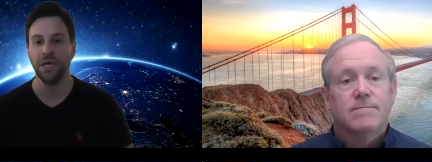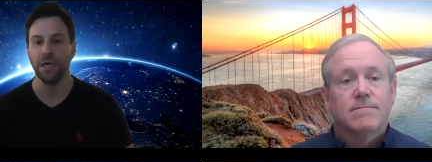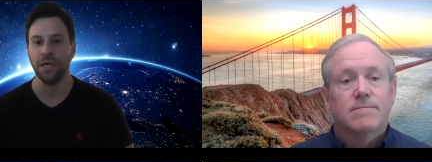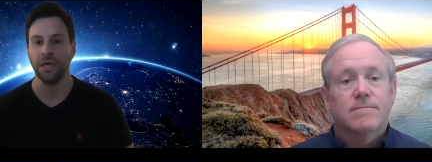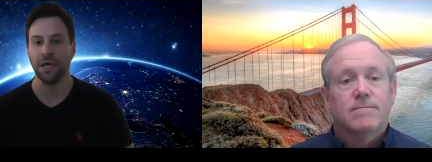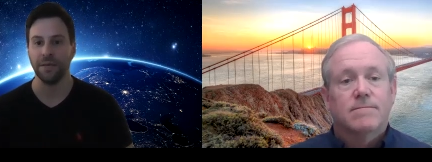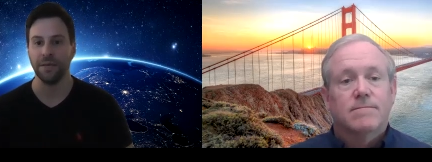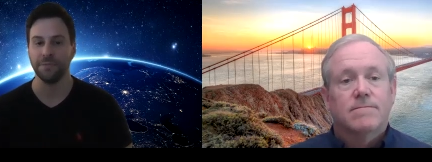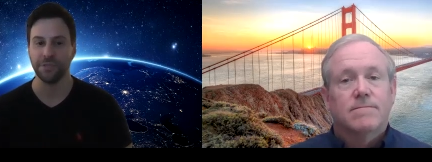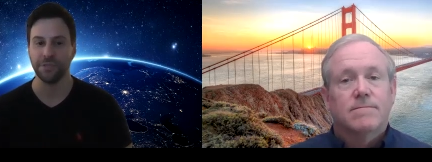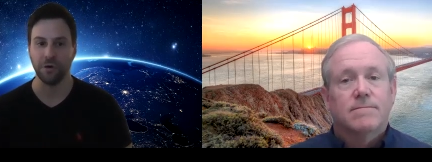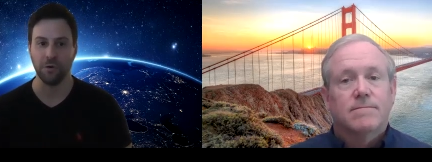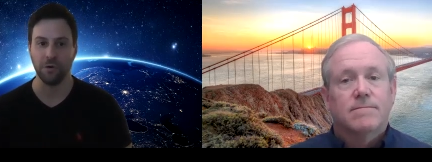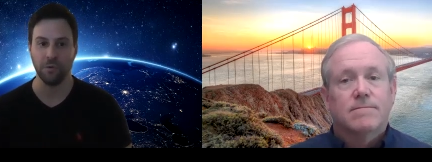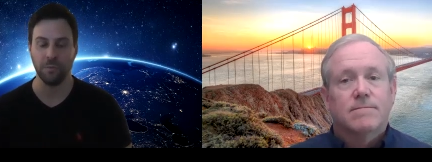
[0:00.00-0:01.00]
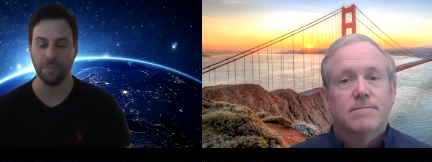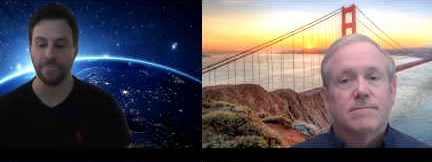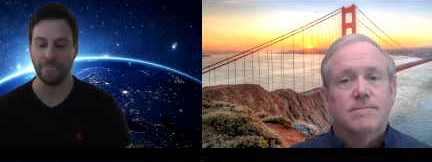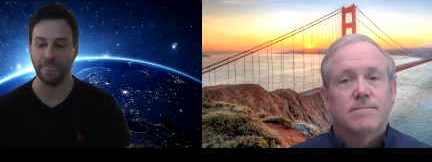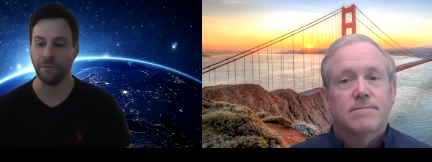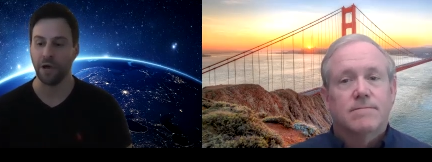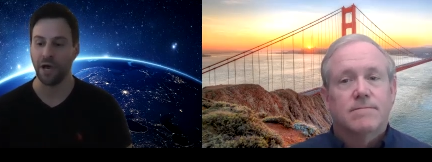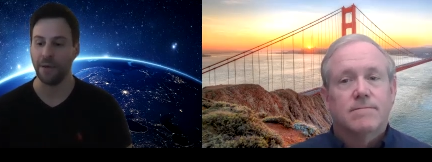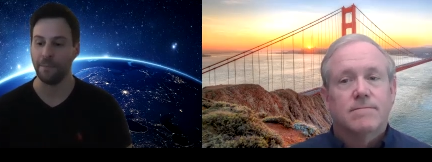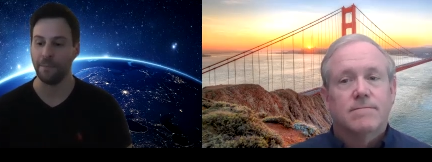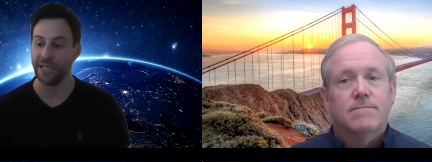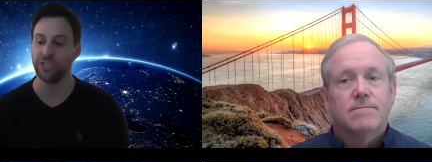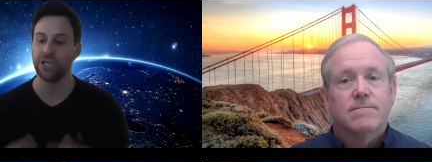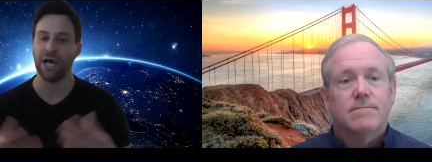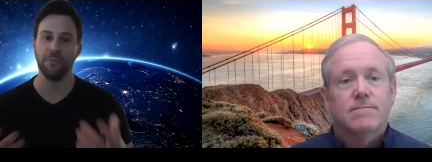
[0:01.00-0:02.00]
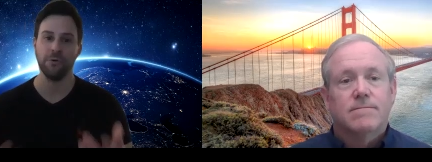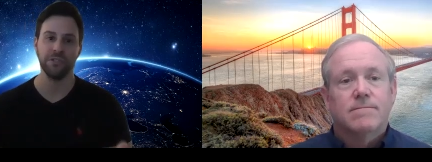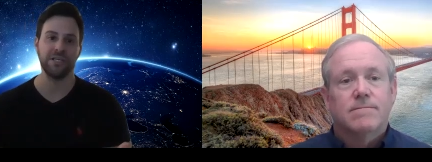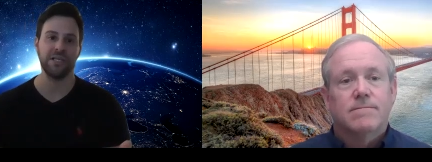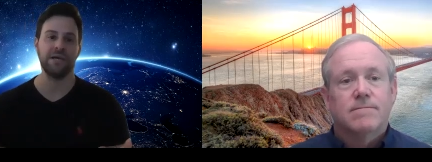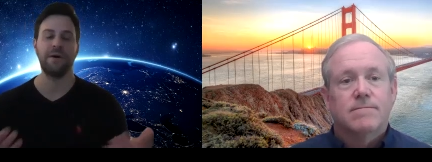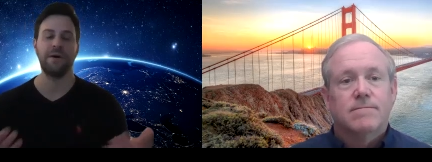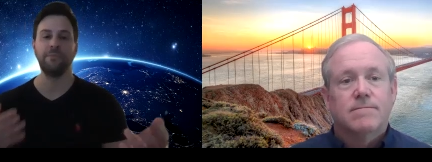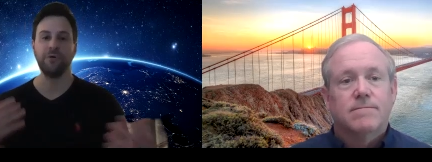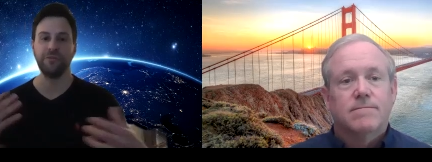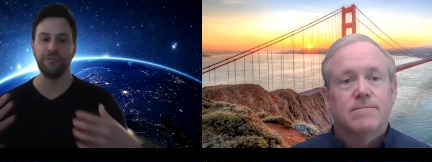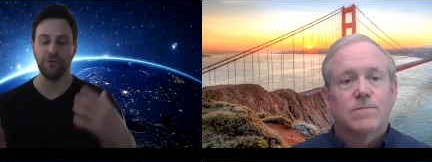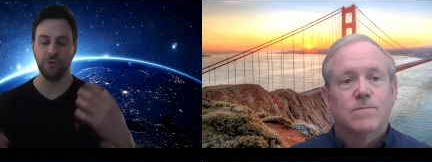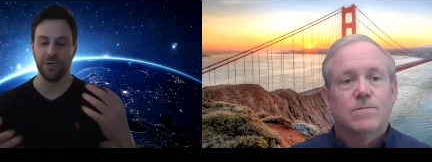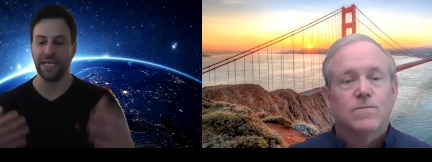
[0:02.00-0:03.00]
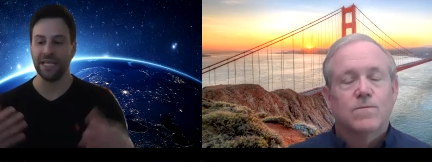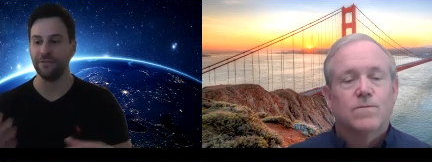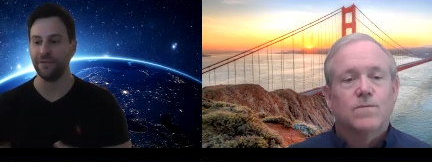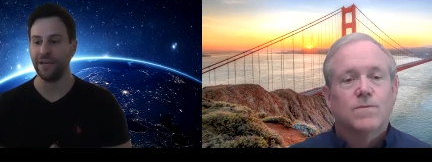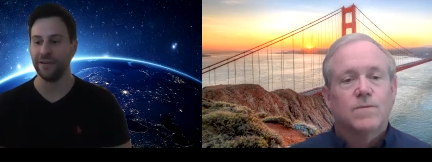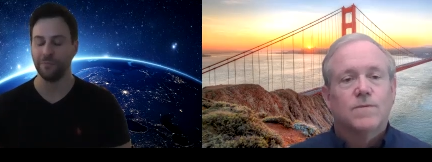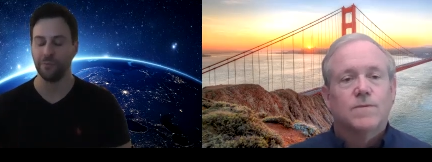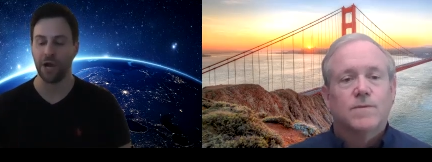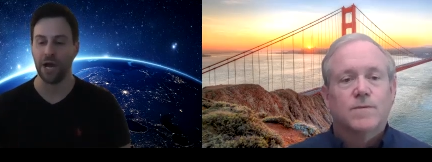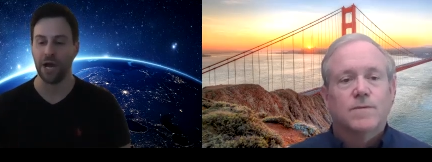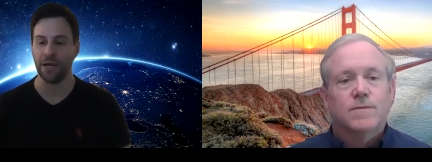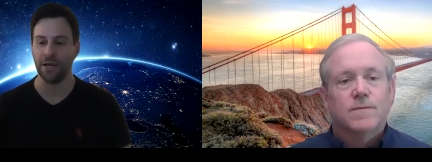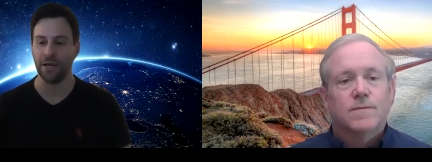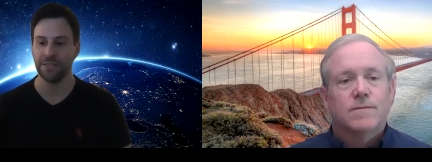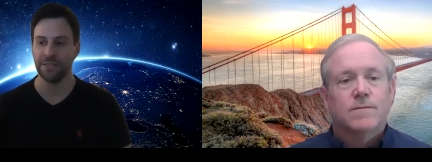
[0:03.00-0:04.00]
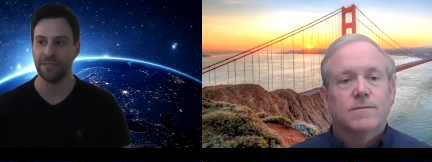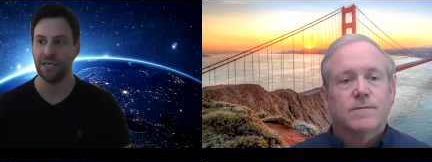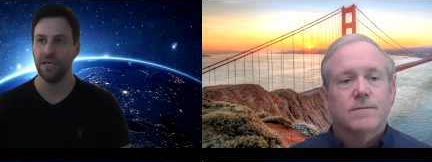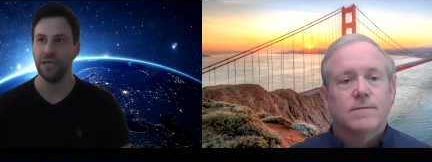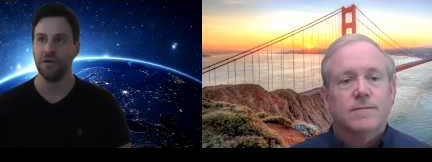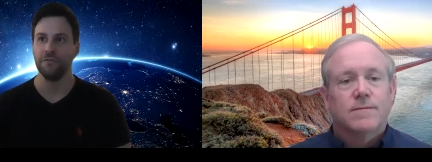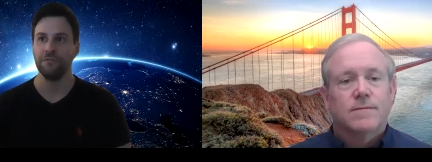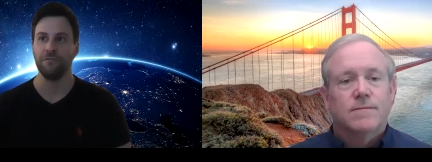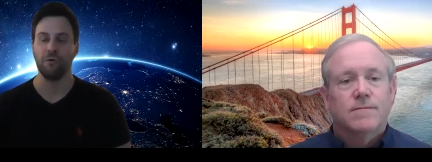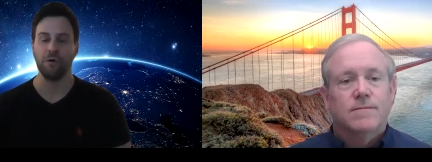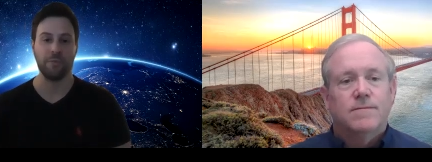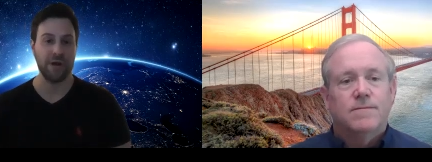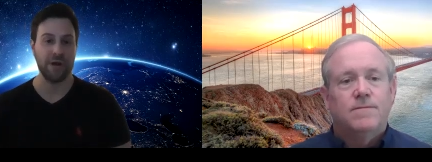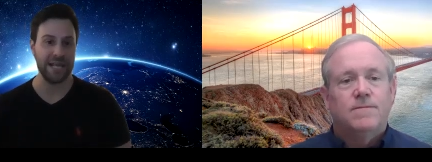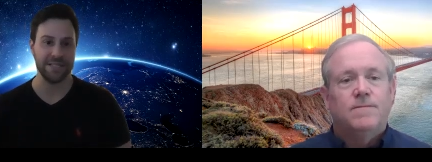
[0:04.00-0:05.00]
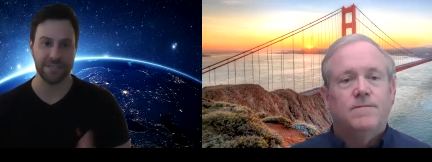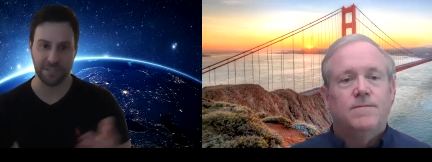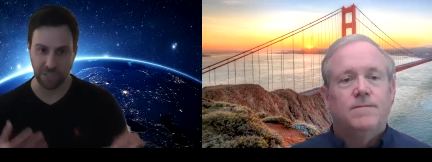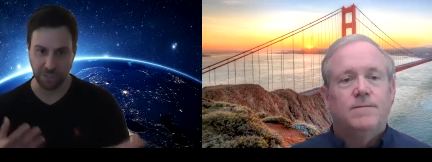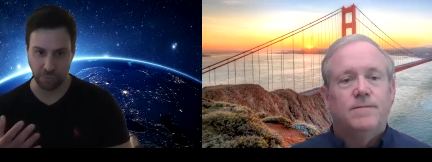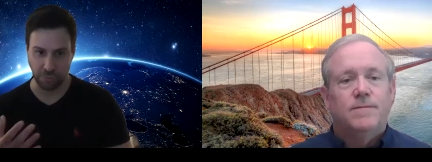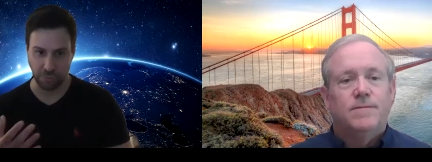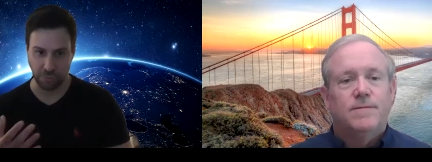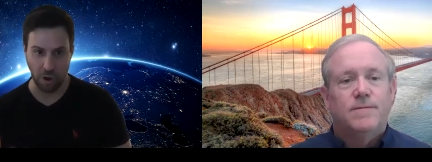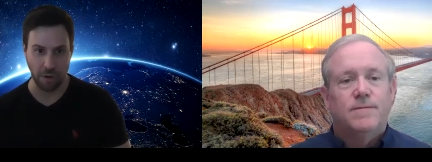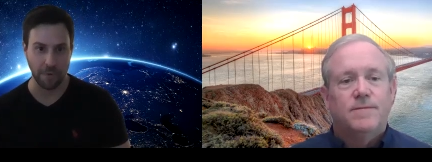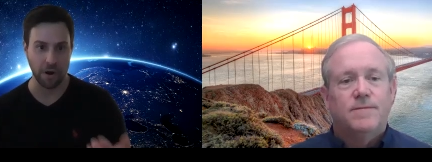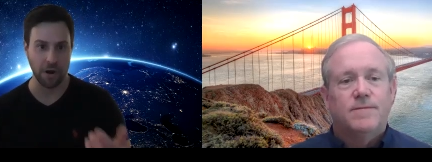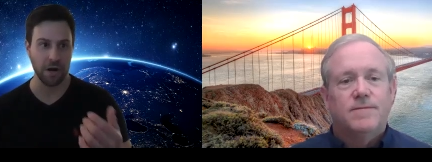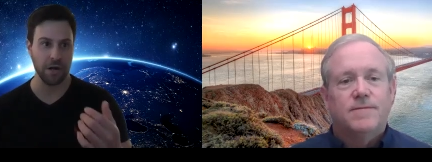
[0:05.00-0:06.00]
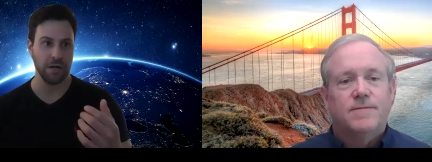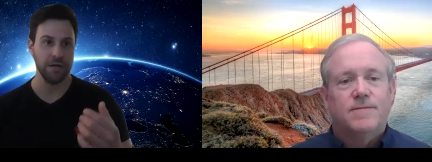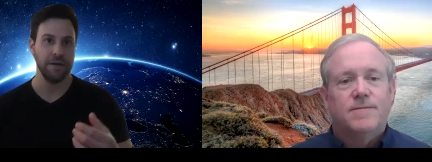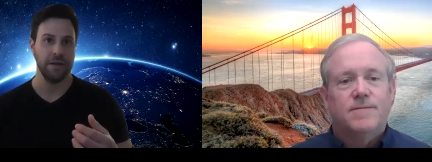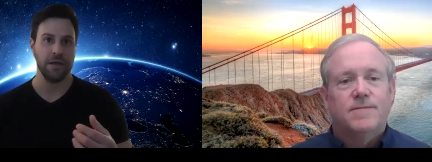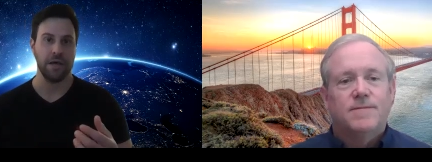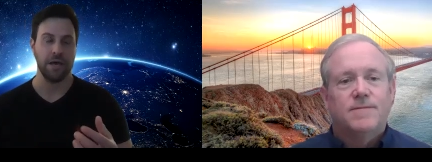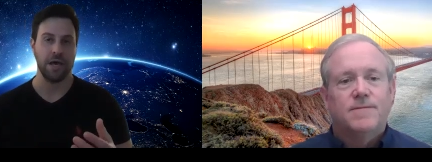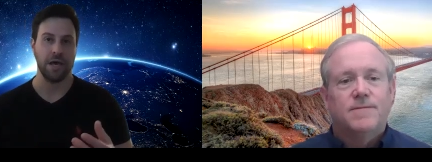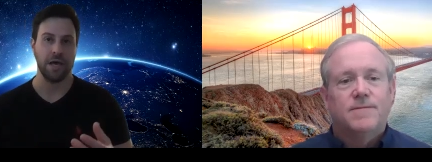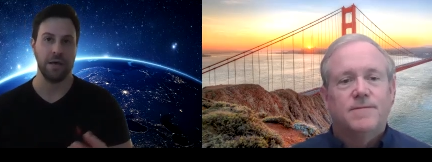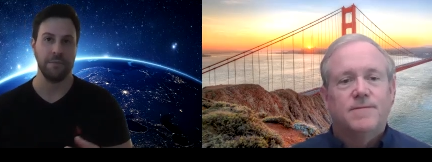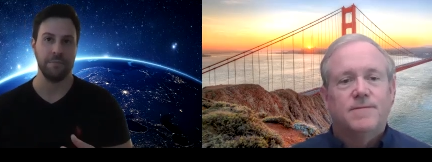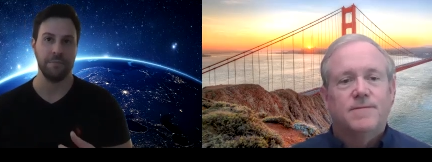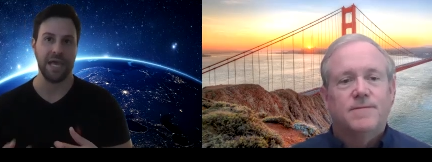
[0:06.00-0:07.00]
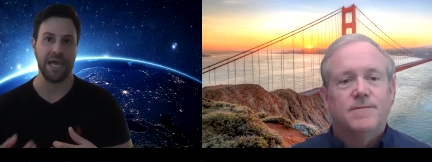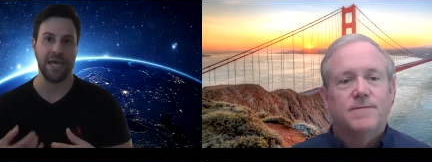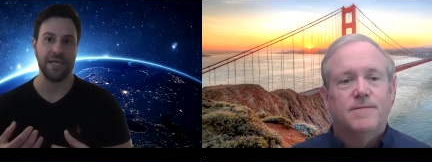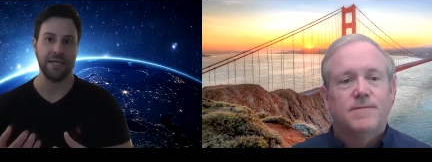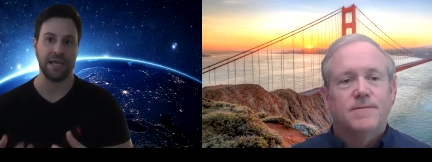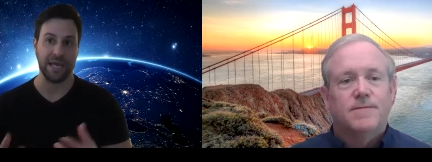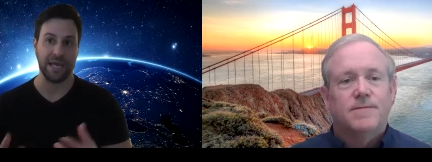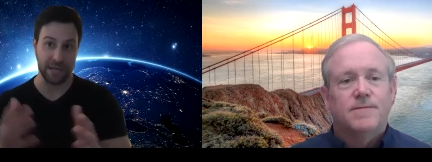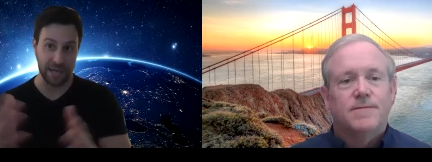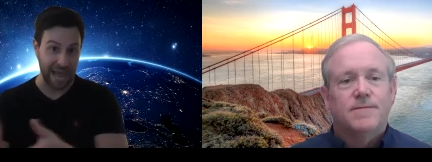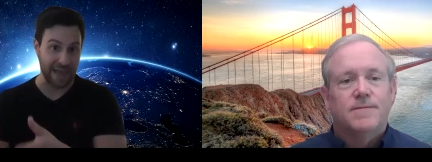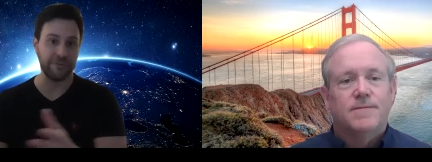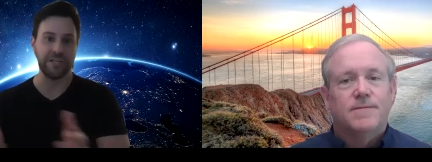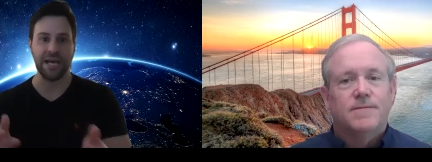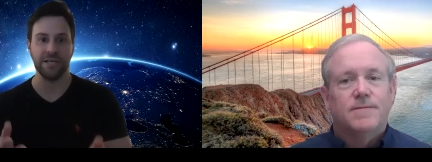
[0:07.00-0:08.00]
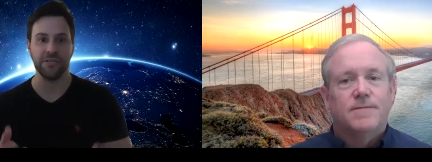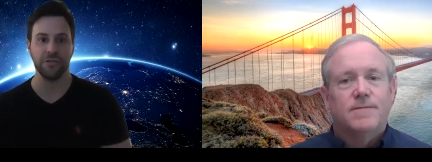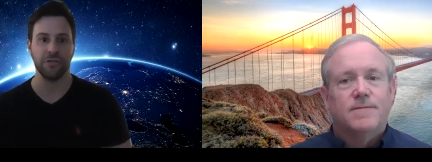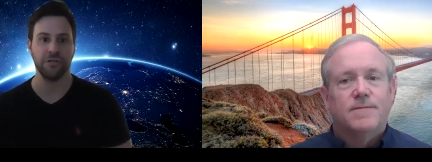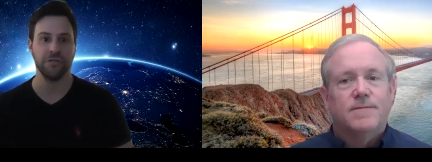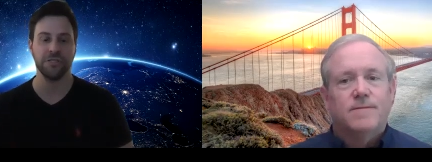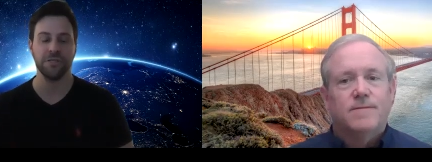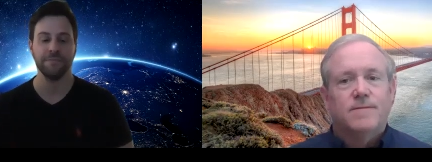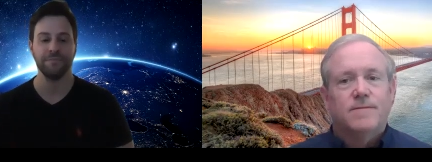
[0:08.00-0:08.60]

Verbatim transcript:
Speaker 1: Um, so uh, my job was to come up with new and innovative products for brands such as Walmart, um, and, and advertisers